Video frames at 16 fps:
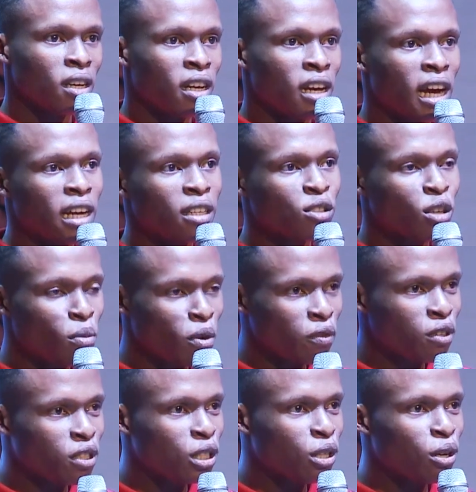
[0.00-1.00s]
And some of
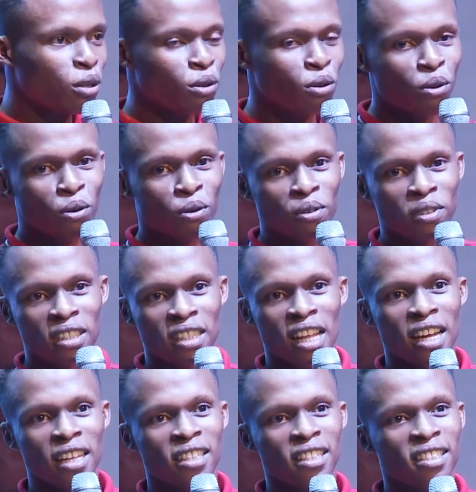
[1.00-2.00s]
you did not know
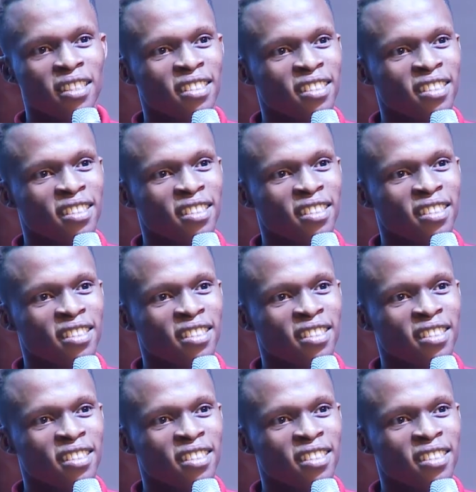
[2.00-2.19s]
that.